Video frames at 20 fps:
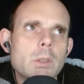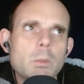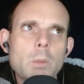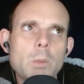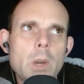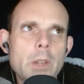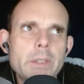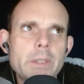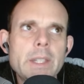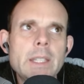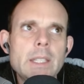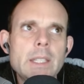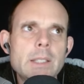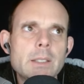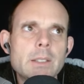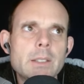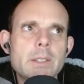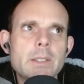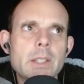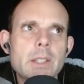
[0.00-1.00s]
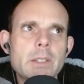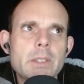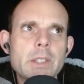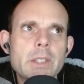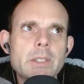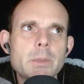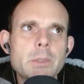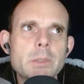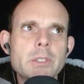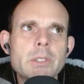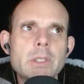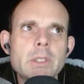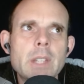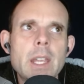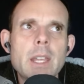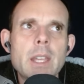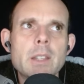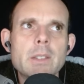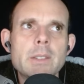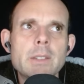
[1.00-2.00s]
Well, Nadine says this was
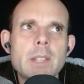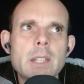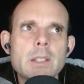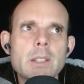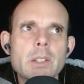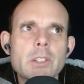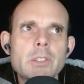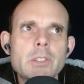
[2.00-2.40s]
Danielle